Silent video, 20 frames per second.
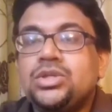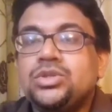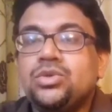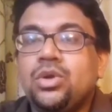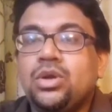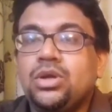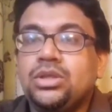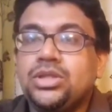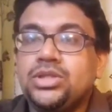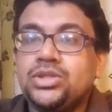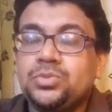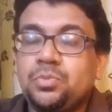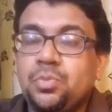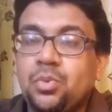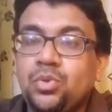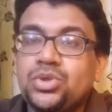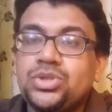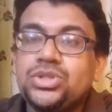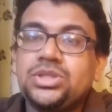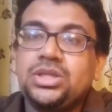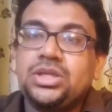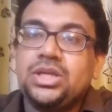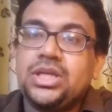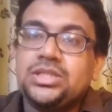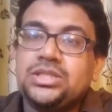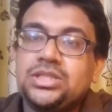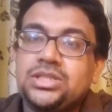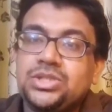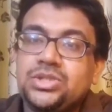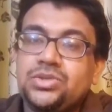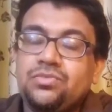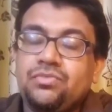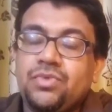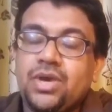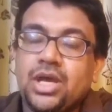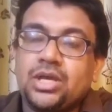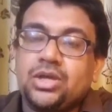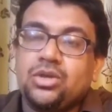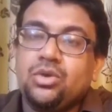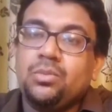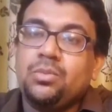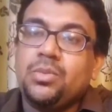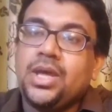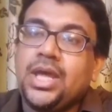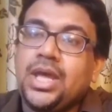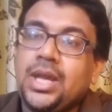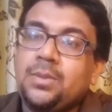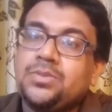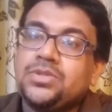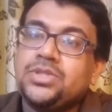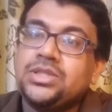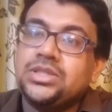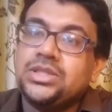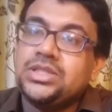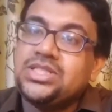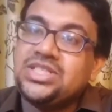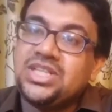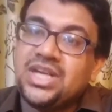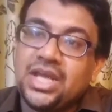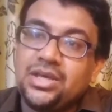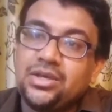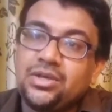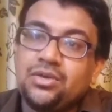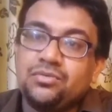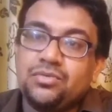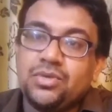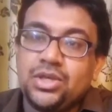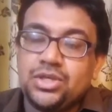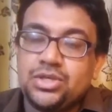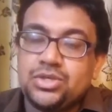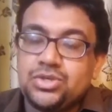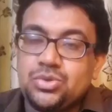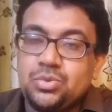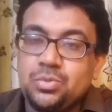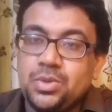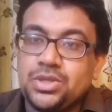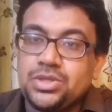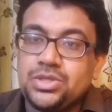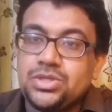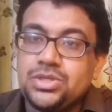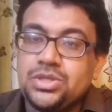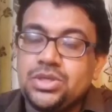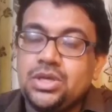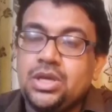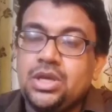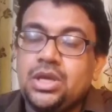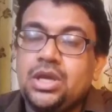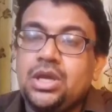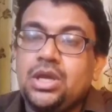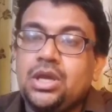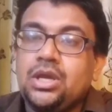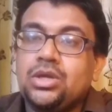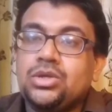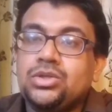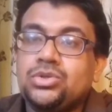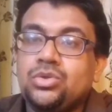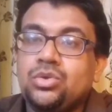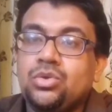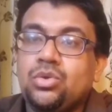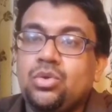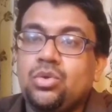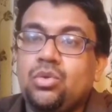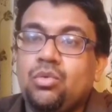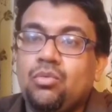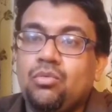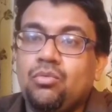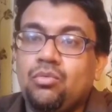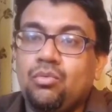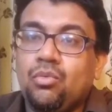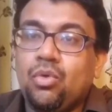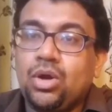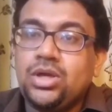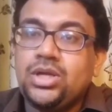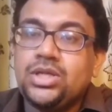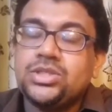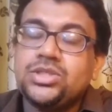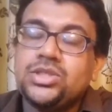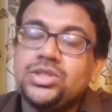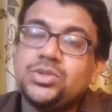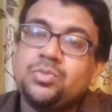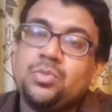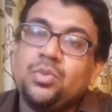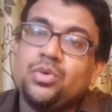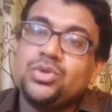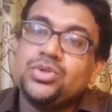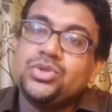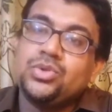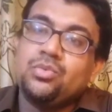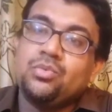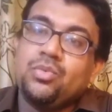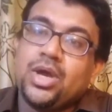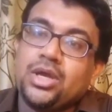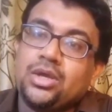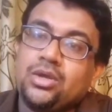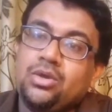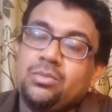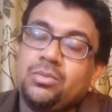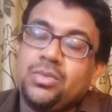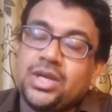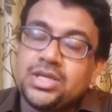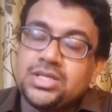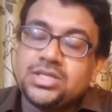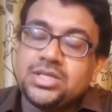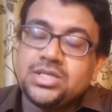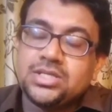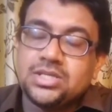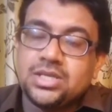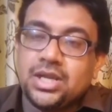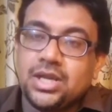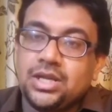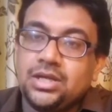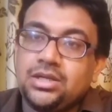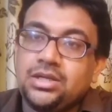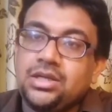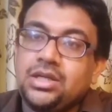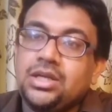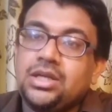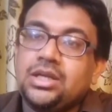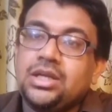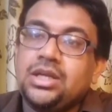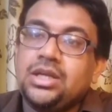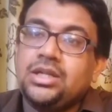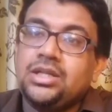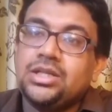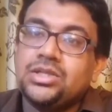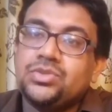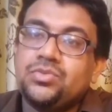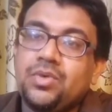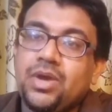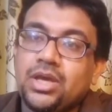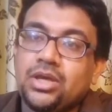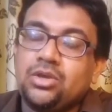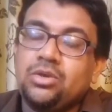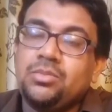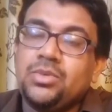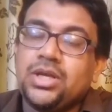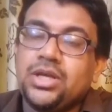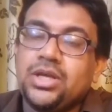So this post-sterilization vacuum helps in the drying of the instruments. So what does this post vacuum does is that in this vacuum